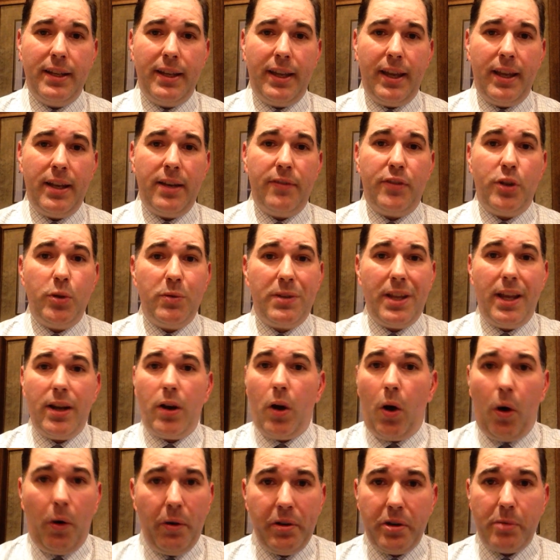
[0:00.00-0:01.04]
And if you take
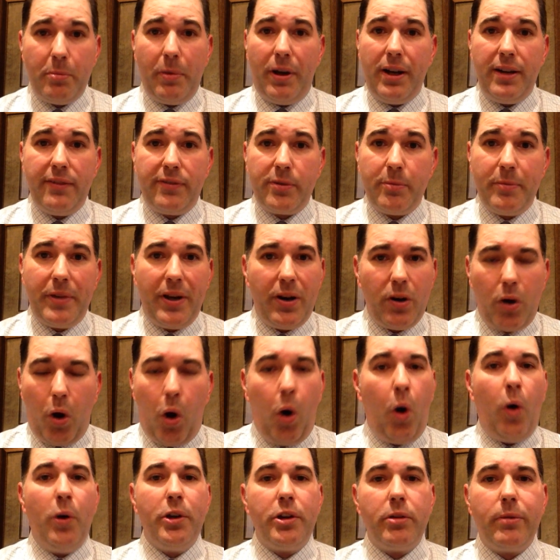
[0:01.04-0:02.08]
all your money from there,
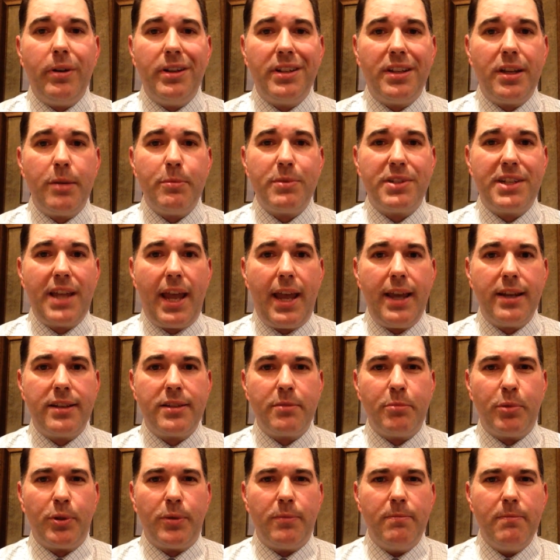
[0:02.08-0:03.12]
all your income's
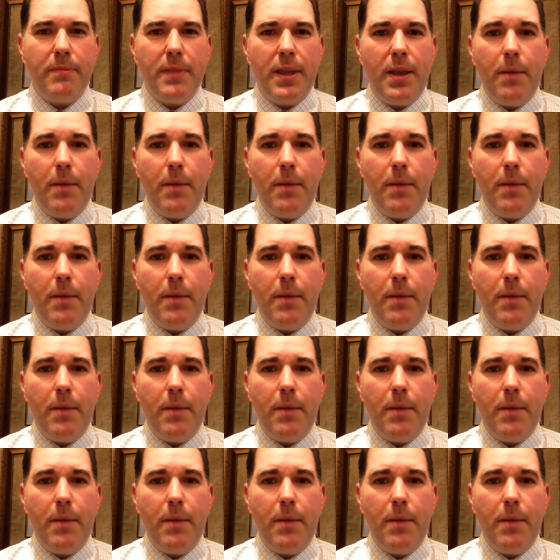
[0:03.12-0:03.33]
taxable.